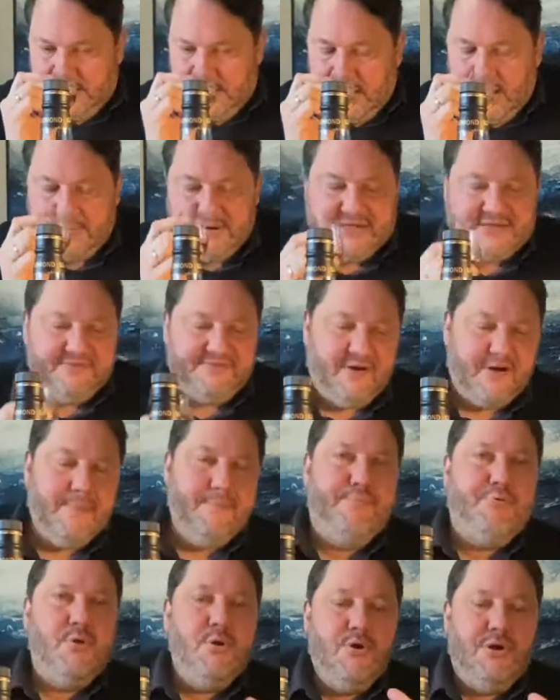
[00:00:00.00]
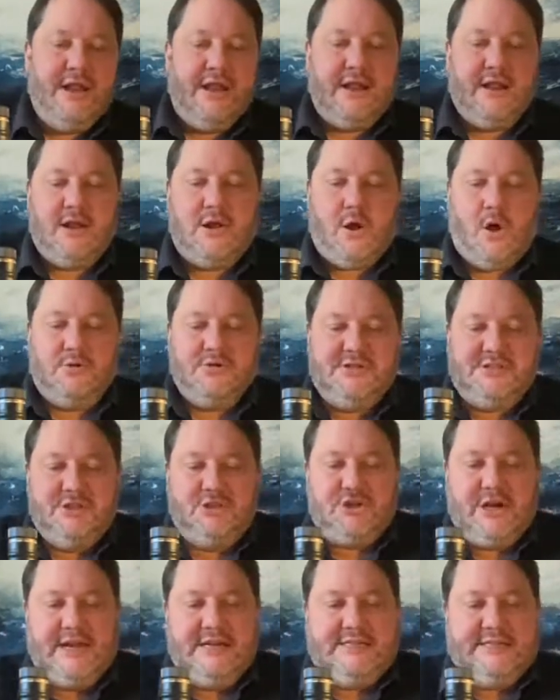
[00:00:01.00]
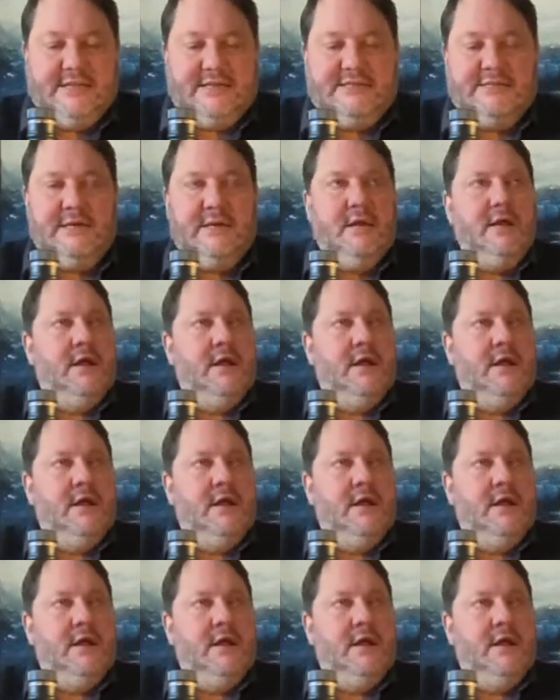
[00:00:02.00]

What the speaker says: I mean, it's a very brooding, concentrated,